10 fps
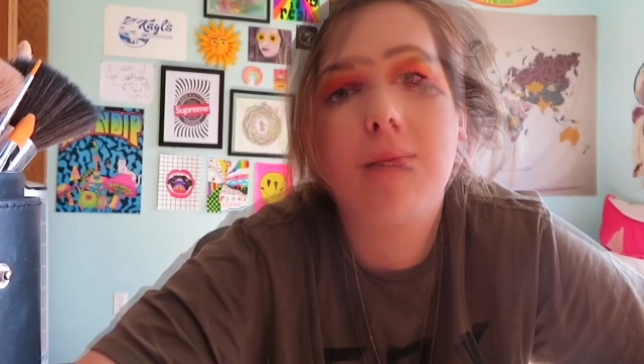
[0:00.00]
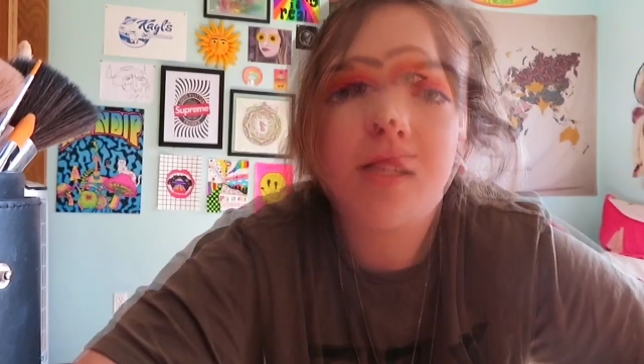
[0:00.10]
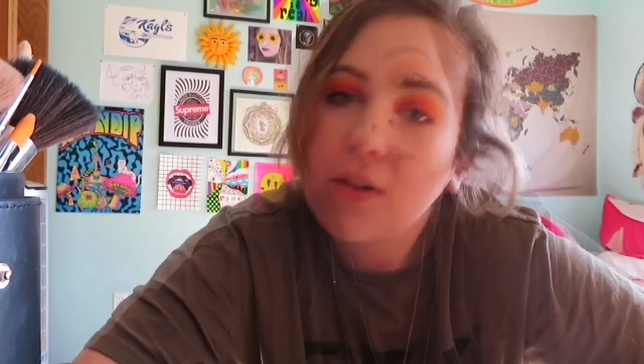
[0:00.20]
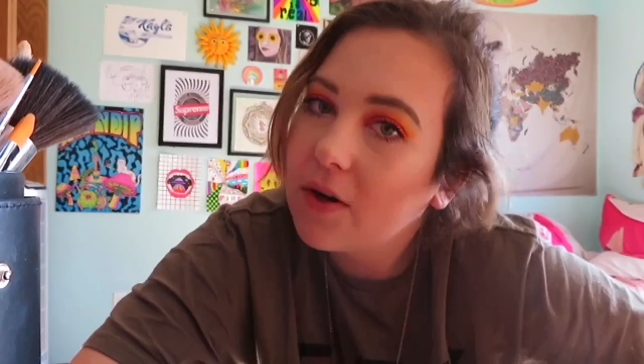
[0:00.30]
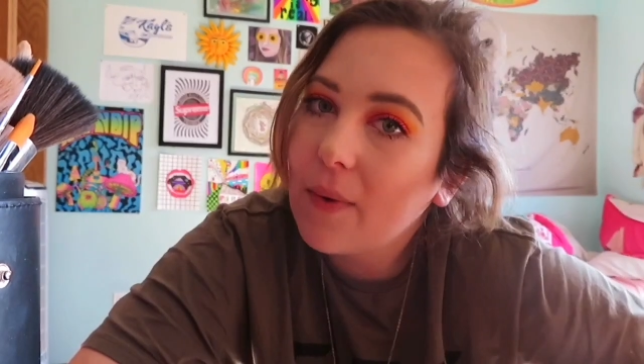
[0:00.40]

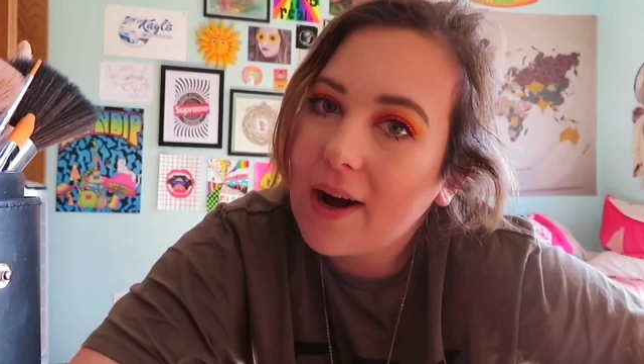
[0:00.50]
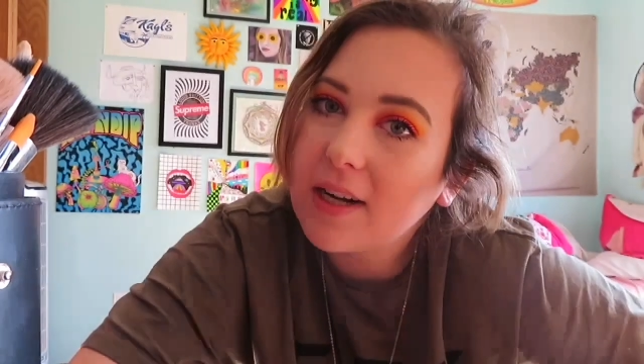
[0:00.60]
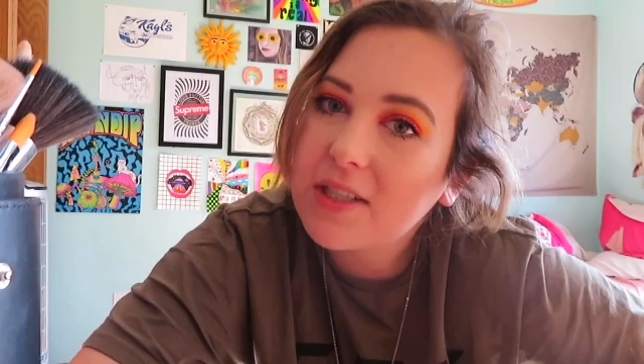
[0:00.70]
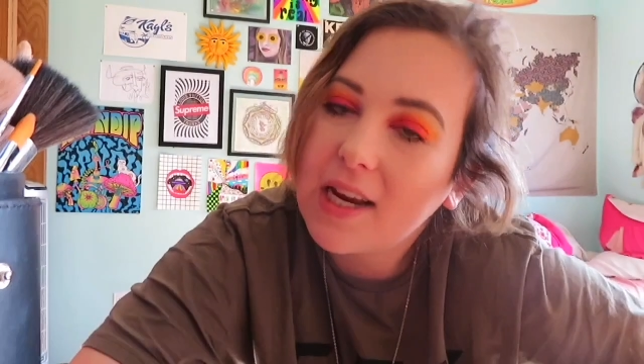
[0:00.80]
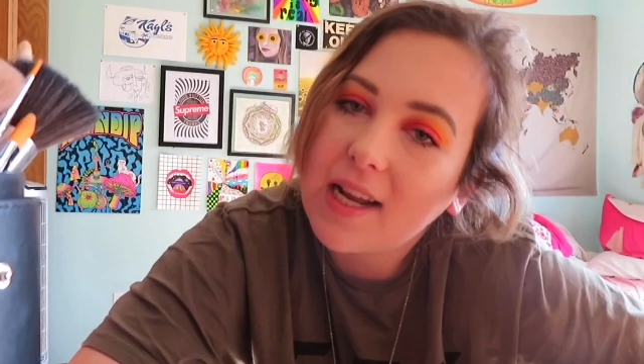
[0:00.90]
Continue to
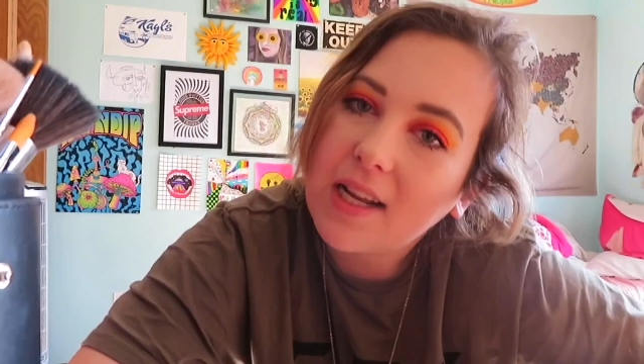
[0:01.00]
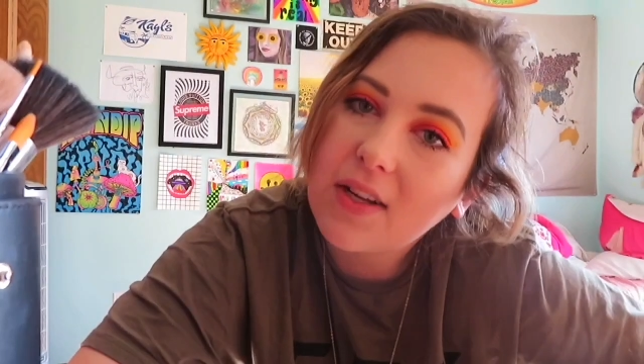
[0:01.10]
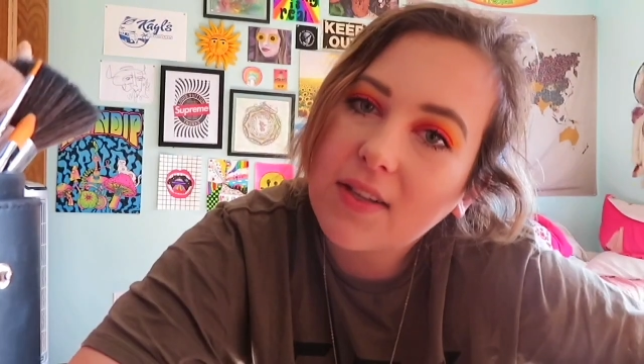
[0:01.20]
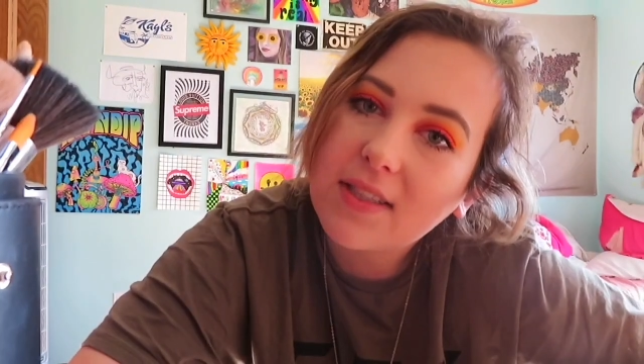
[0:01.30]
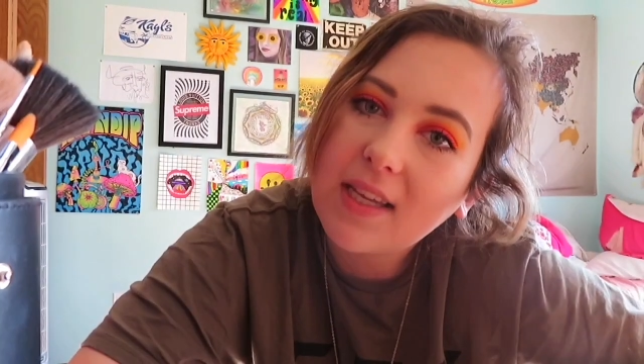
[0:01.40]
watch and
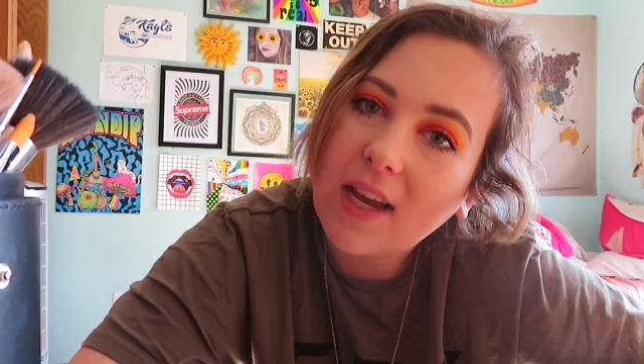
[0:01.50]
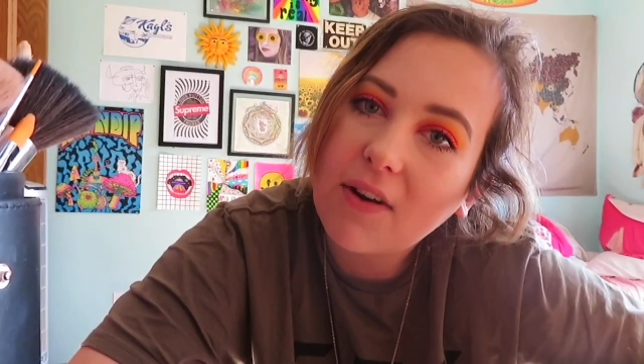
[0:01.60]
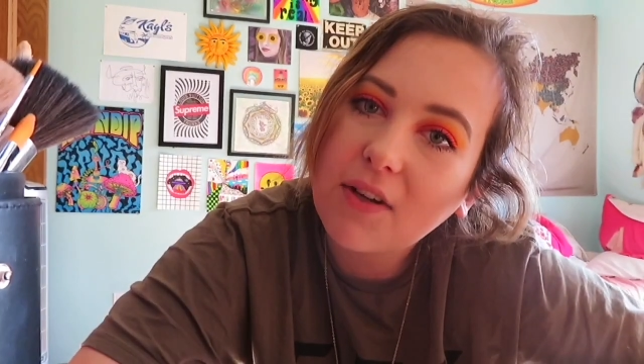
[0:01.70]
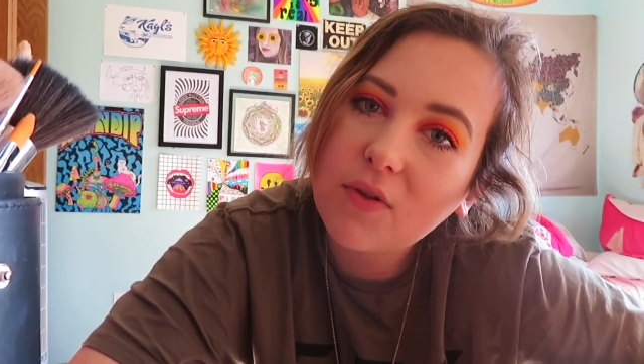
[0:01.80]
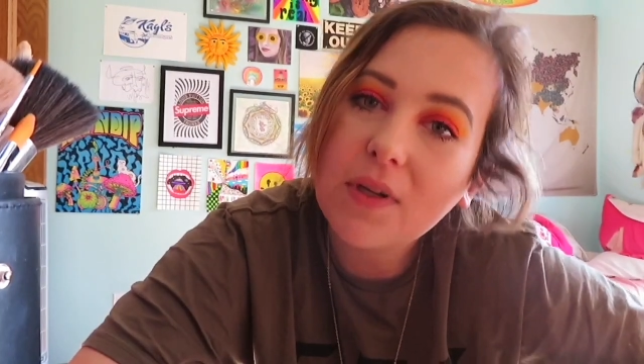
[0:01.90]
you'll see how
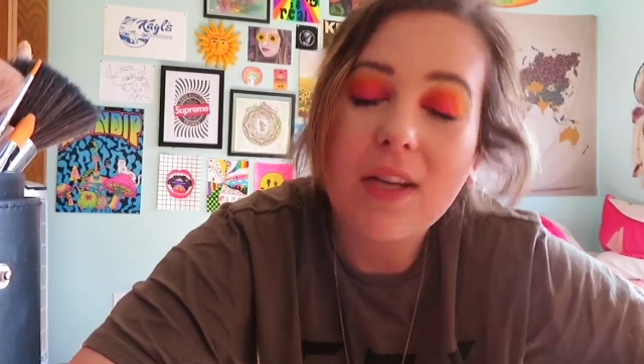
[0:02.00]
to do it,